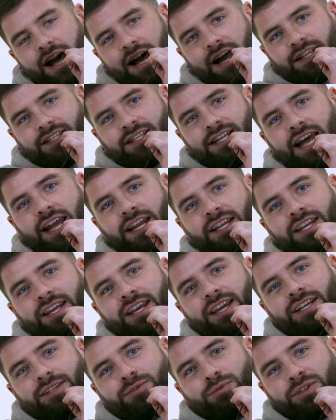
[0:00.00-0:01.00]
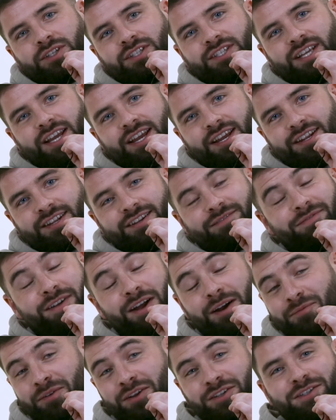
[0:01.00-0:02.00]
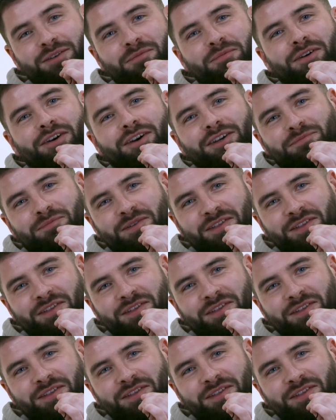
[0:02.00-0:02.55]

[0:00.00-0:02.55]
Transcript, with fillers: As Nate Diaz once said, I'm not surprised,